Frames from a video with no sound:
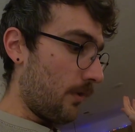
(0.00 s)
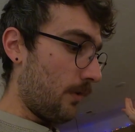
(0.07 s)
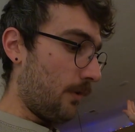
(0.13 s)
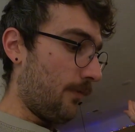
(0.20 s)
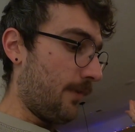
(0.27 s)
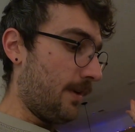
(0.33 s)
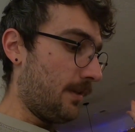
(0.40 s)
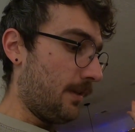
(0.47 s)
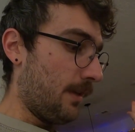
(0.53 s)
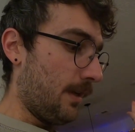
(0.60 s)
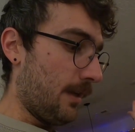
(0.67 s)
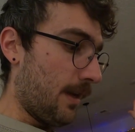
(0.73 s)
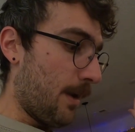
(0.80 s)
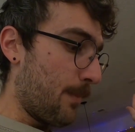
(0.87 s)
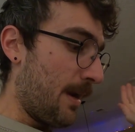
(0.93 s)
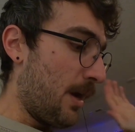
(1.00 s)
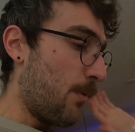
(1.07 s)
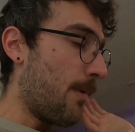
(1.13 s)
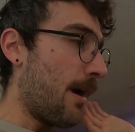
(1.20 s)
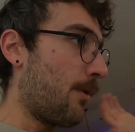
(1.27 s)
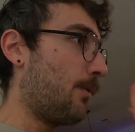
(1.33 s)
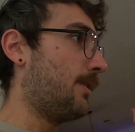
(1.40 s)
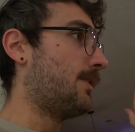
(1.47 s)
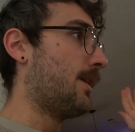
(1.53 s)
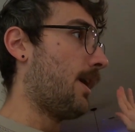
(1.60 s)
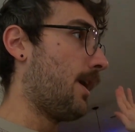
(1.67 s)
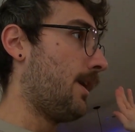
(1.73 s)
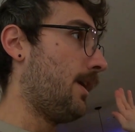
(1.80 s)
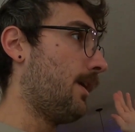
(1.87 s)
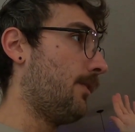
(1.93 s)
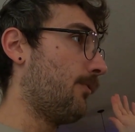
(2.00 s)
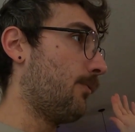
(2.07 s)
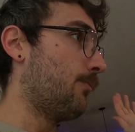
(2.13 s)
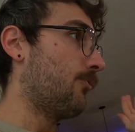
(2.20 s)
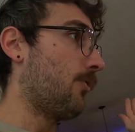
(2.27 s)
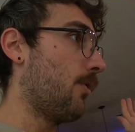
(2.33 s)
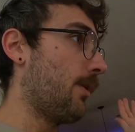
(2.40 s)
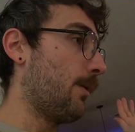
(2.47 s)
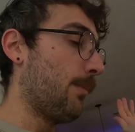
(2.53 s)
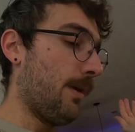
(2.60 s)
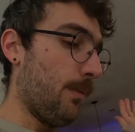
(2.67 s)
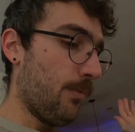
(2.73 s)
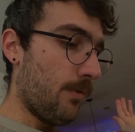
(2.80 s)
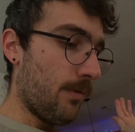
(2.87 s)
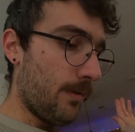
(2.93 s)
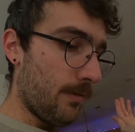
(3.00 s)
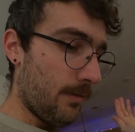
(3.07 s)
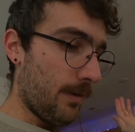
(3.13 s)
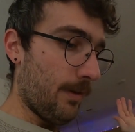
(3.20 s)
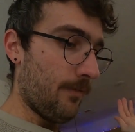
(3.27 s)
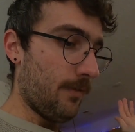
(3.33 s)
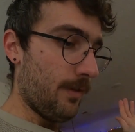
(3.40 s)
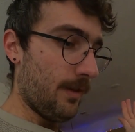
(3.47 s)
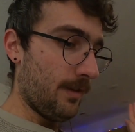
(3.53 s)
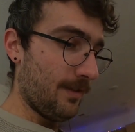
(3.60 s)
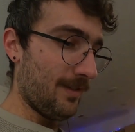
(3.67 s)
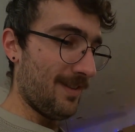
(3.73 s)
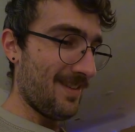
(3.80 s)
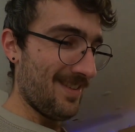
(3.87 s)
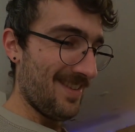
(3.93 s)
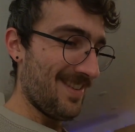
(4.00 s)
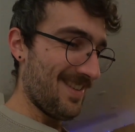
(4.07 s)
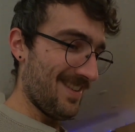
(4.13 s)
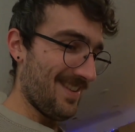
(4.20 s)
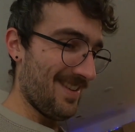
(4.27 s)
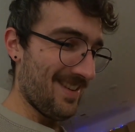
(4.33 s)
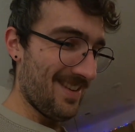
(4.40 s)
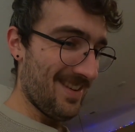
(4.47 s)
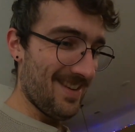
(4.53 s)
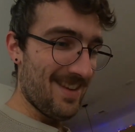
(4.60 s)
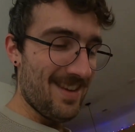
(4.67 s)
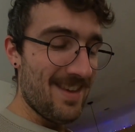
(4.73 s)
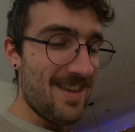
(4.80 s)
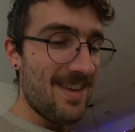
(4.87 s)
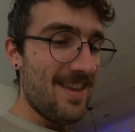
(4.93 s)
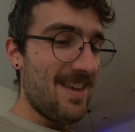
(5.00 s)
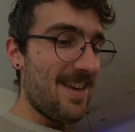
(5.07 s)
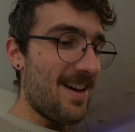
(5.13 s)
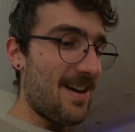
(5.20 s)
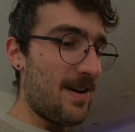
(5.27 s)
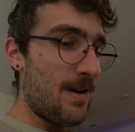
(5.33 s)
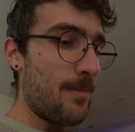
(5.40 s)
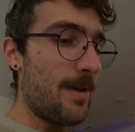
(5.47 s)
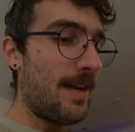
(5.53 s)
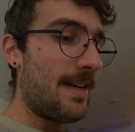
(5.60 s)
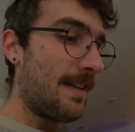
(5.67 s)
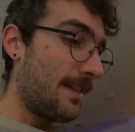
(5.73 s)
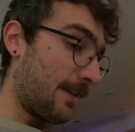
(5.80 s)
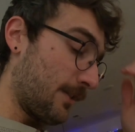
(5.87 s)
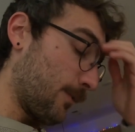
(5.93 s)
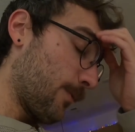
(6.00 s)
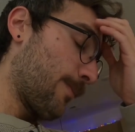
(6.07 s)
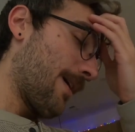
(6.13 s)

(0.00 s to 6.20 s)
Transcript: another face again. I'm hereby resigning from drawing people after this. I need to touch up the